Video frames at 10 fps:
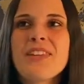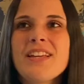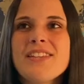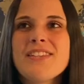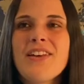
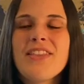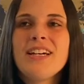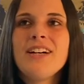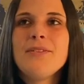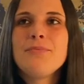So
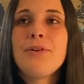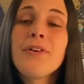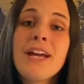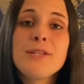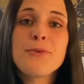the
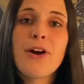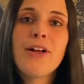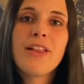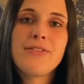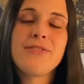parades were
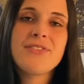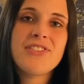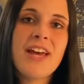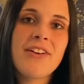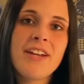all on
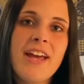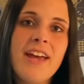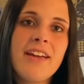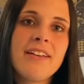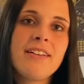
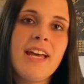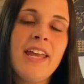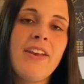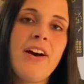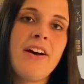Saturday
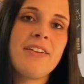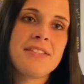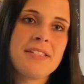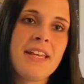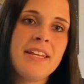and not on
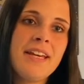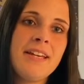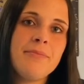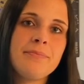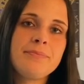
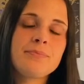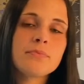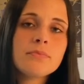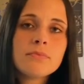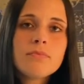Sunday,
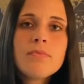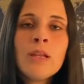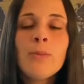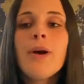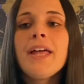
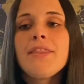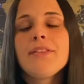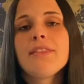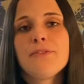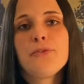when
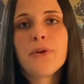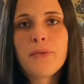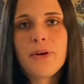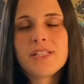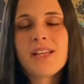the 4th
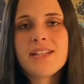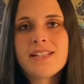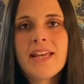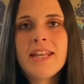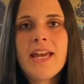was on
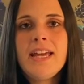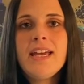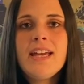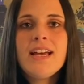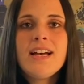Sunday.
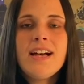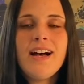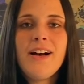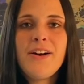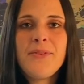
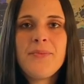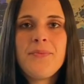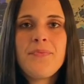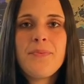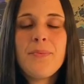
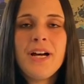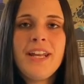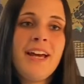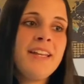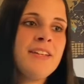But
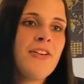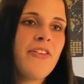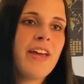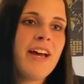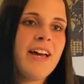I didn't know
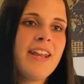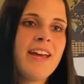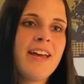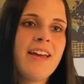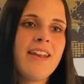that,
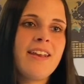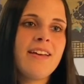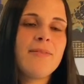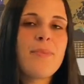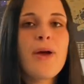and
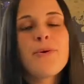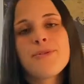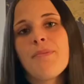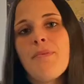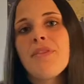my host
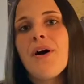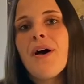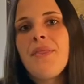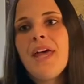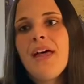mom
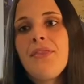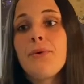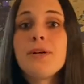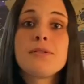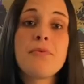thought that there
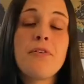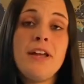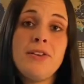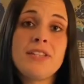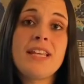was a parade
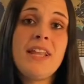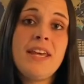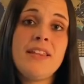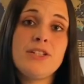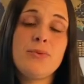on Sunday
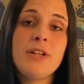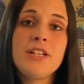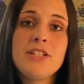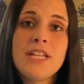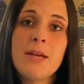that she wanted
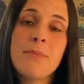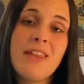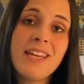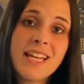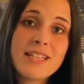to take me and
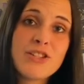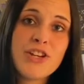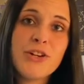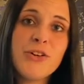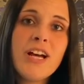the kids
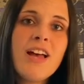to.